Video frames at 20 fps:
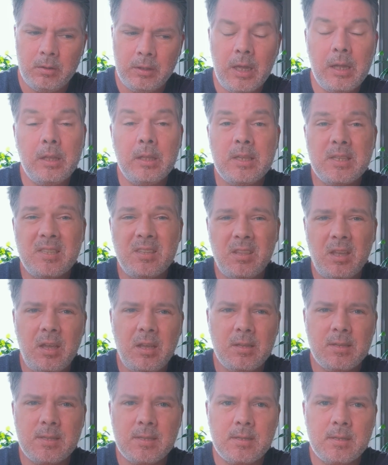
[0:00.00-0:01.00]
take these
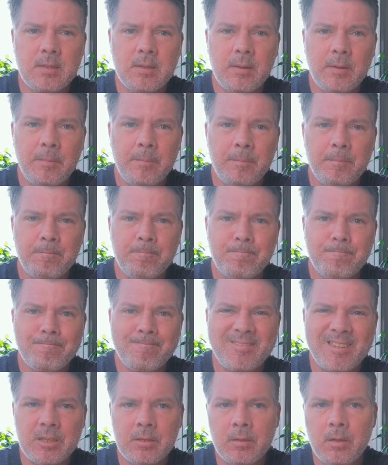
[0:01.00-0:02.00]
things
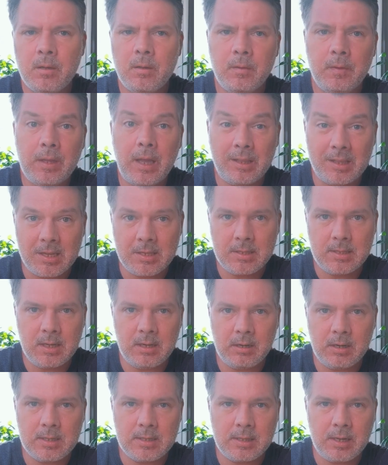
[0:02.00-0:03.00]
not as
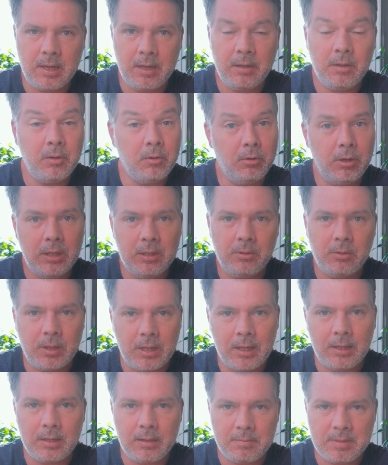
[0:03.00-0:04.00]
seriously. You need to
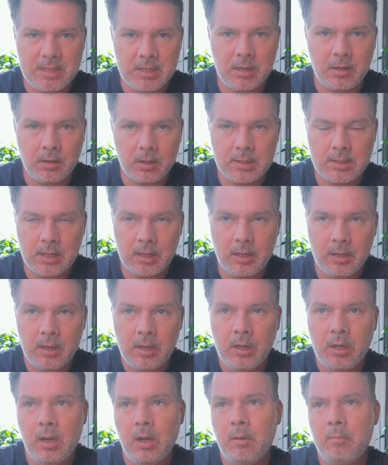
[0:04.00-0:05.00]
take them seriously
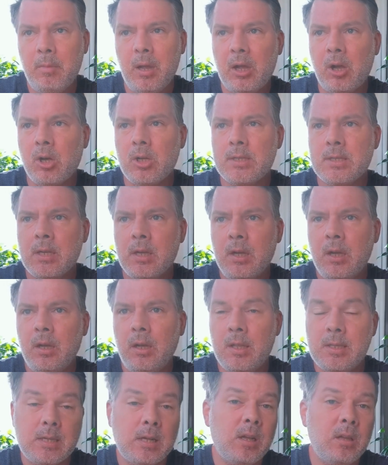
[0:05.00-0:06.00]
because
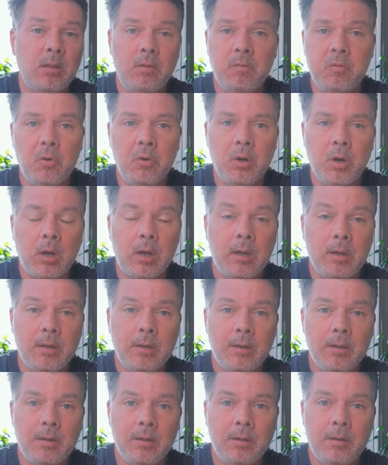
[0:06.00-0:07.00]
it's a lot of work.
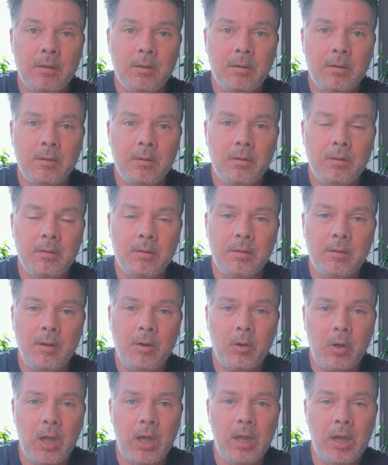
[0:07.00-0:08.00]

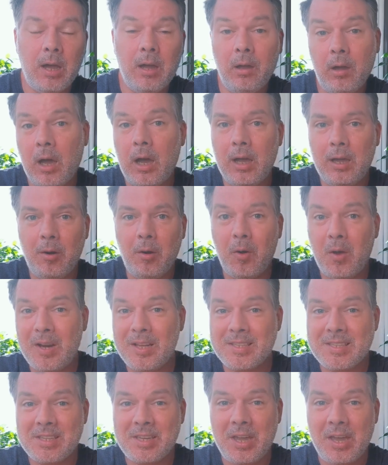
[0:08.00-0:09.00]
Okay, I don't
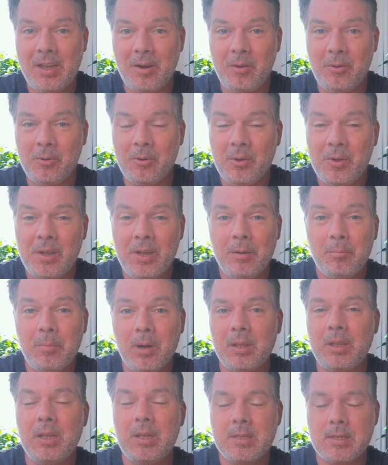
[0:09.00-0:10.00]
want to scare you,
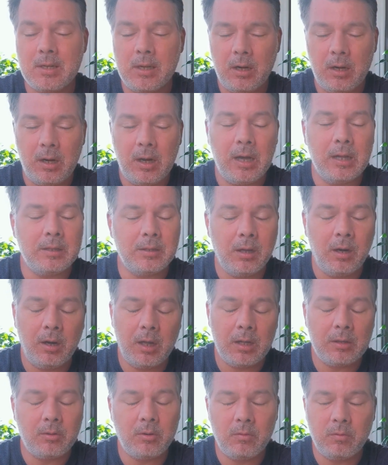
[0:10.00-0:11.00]
but it's a lot
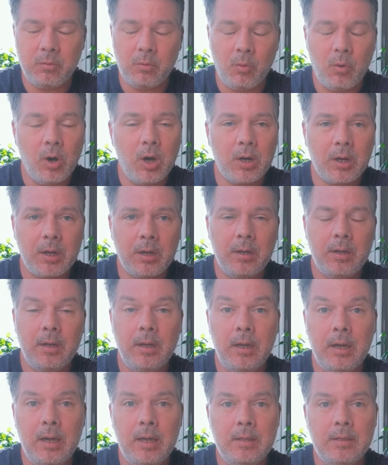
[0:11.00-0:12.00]
of work
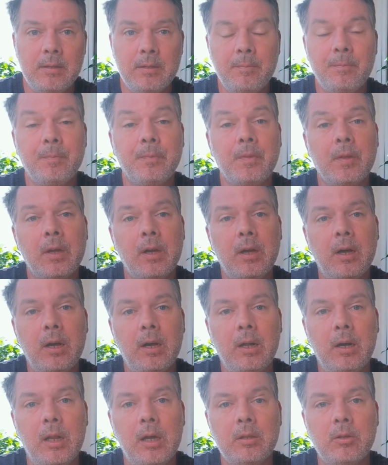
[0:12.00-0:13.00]
and
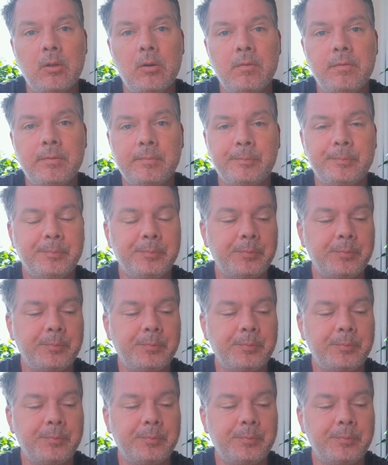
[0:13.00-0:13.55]
a lot of